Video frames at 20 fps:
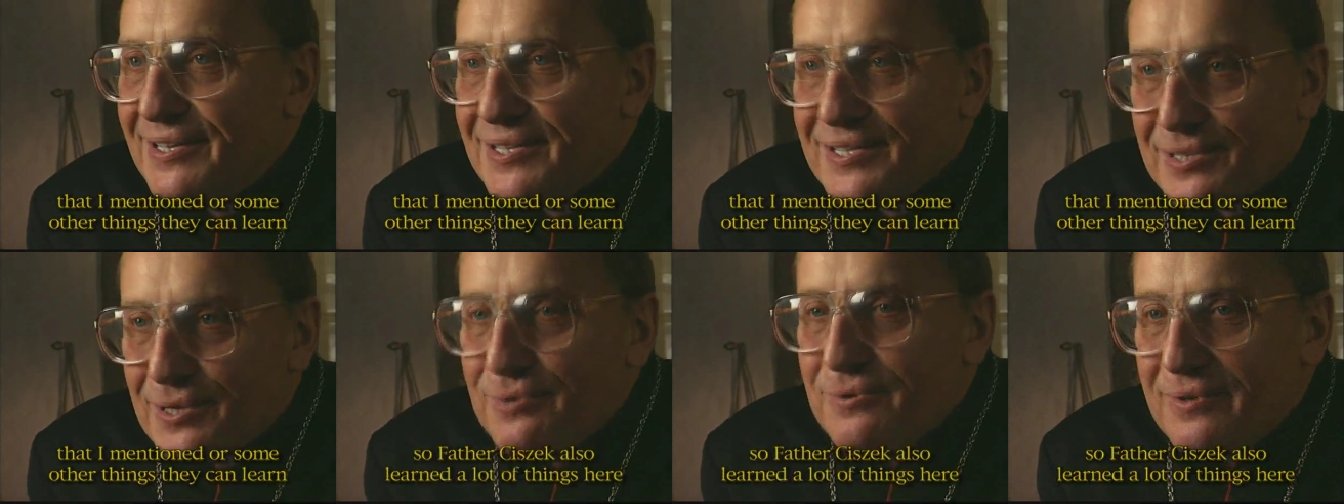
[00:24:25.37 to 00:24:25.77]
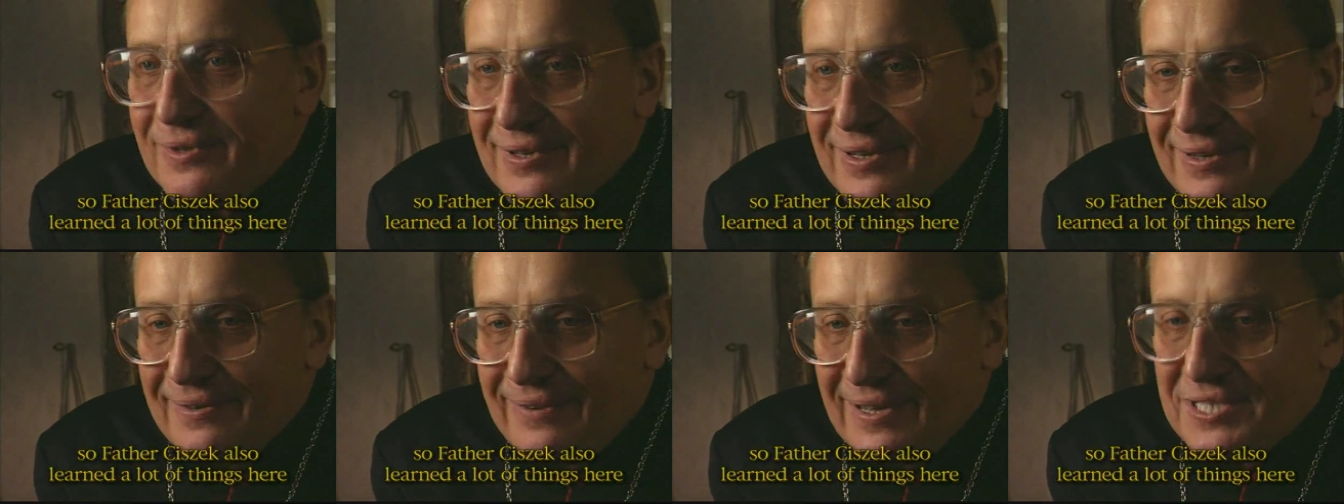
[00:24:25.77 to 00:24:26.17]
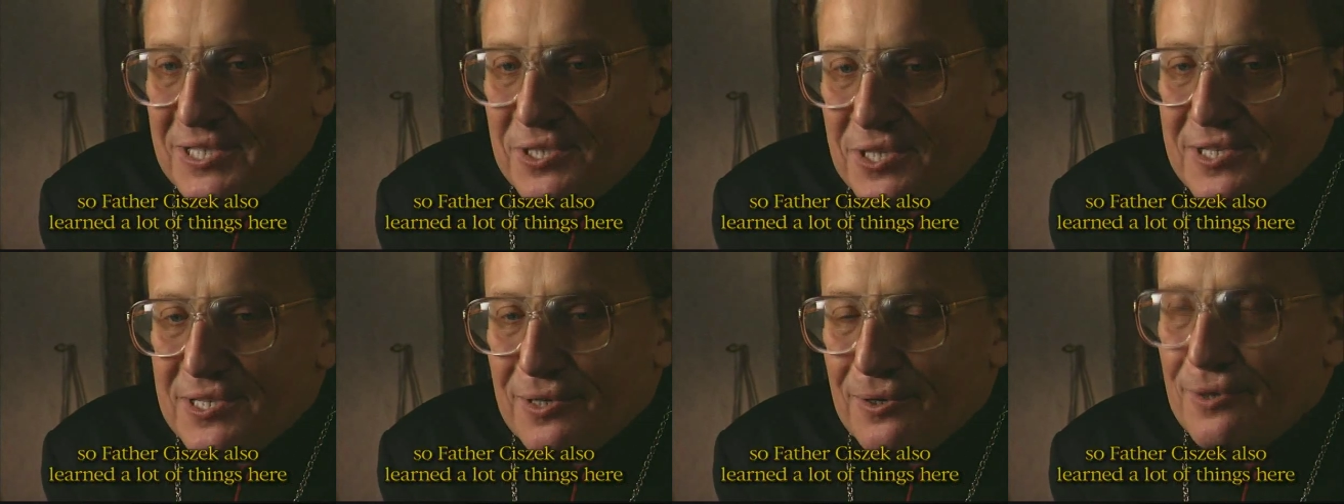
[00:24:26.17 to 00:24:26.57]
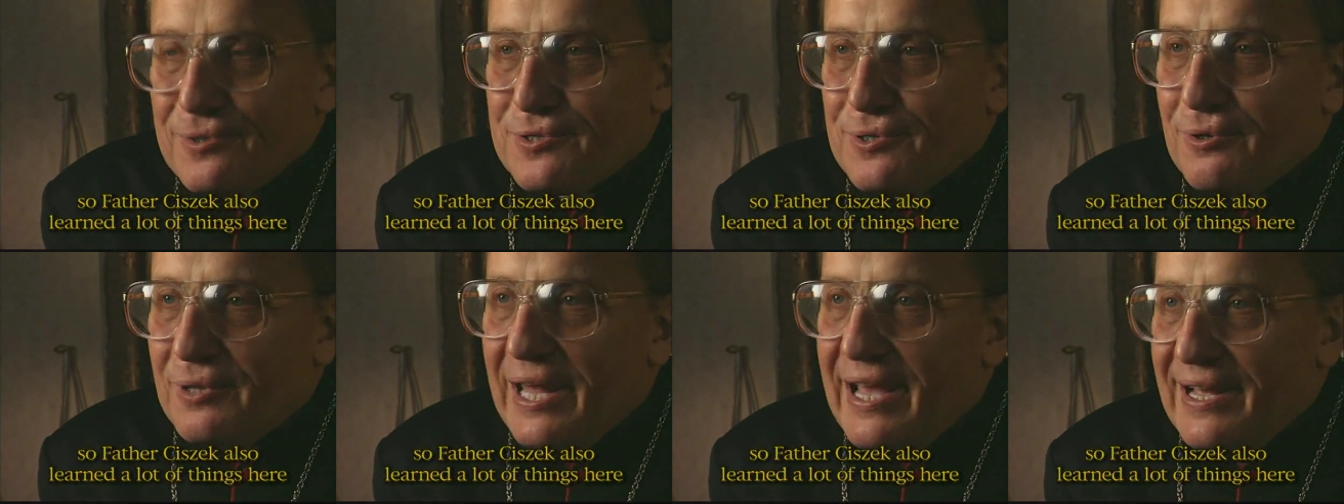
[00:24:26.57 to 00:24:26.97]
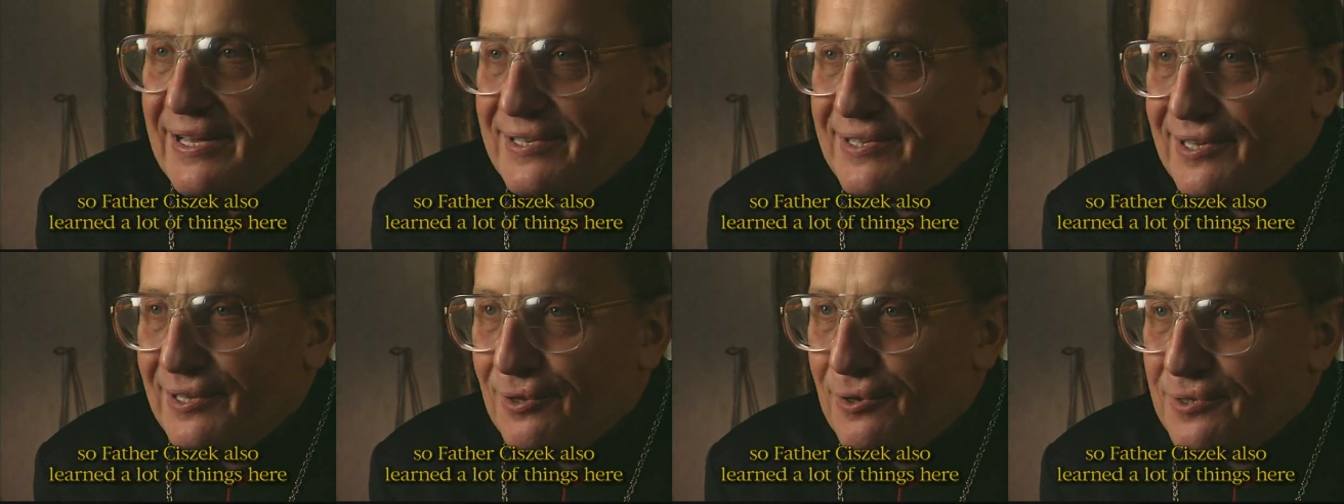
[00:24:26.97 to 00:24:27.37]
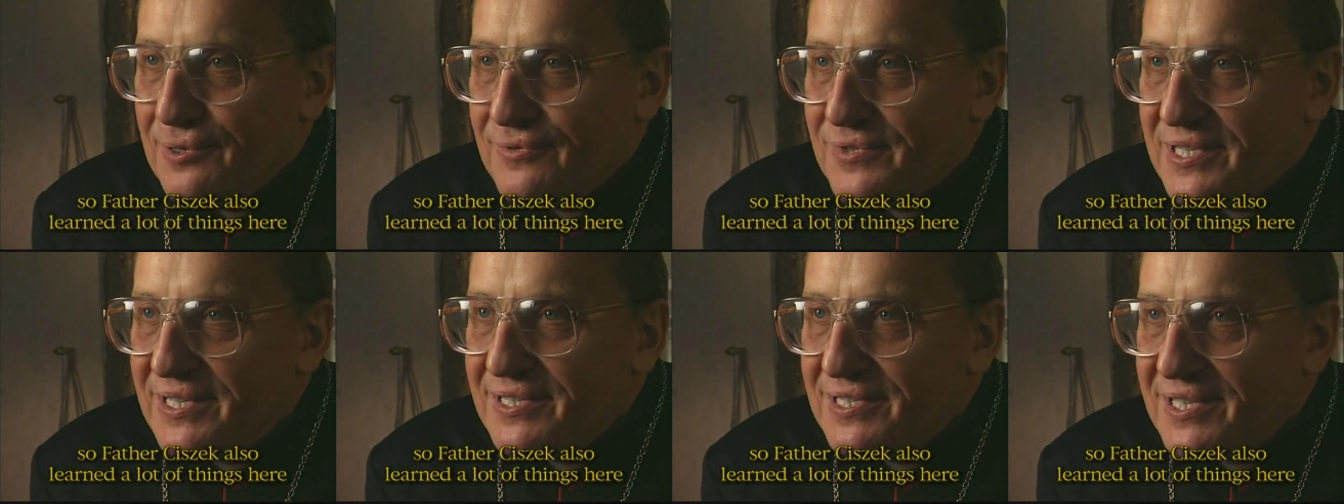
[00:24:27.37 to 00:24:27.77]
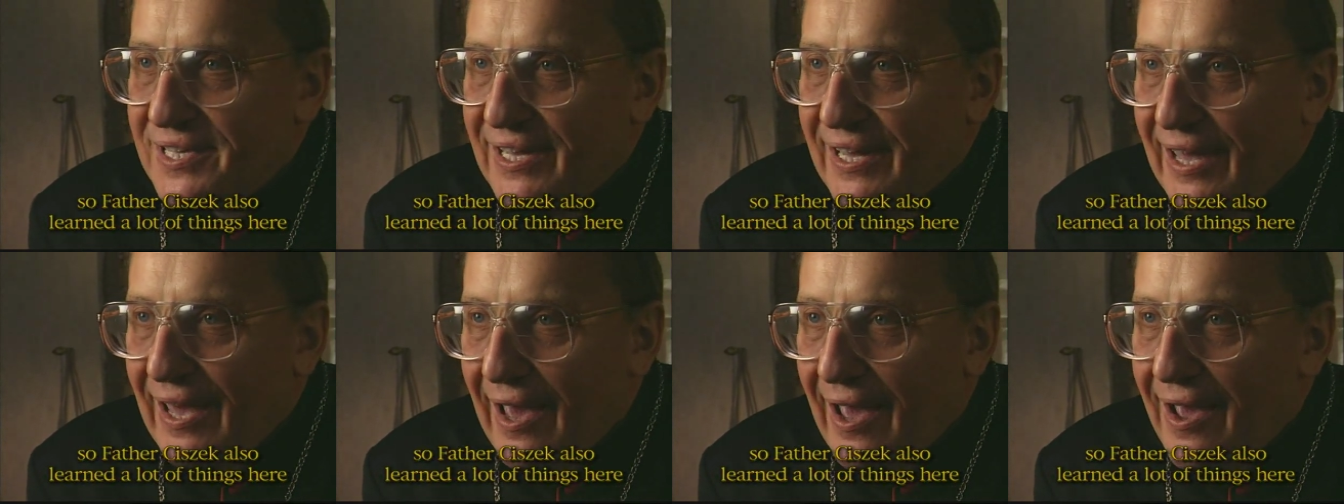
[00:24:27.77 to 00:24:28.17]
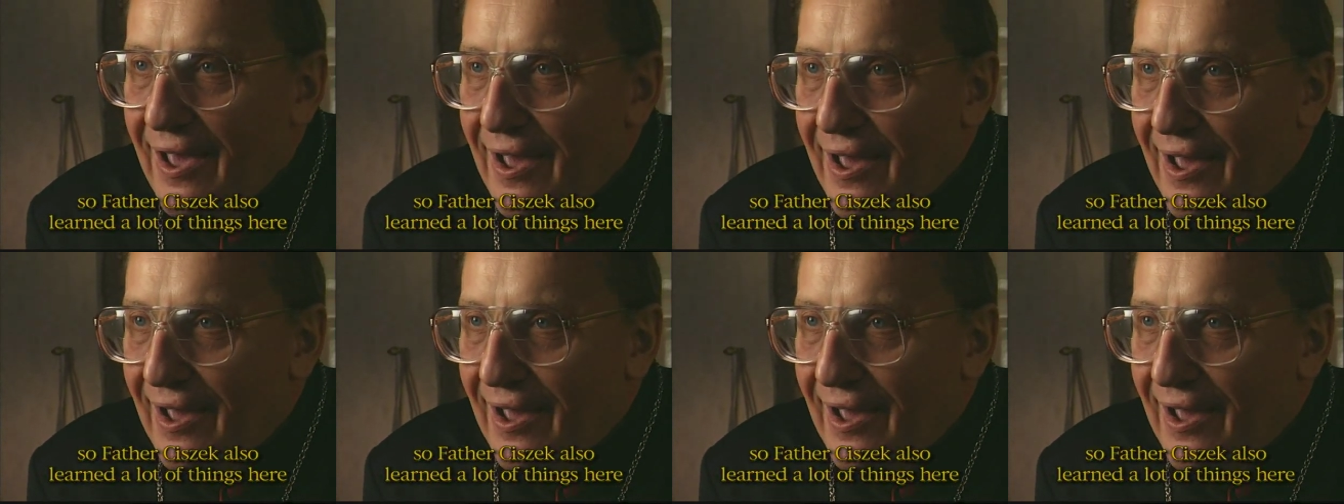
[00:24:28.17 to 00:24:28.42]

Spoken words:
So Father Ciszek also learned a lot of things here,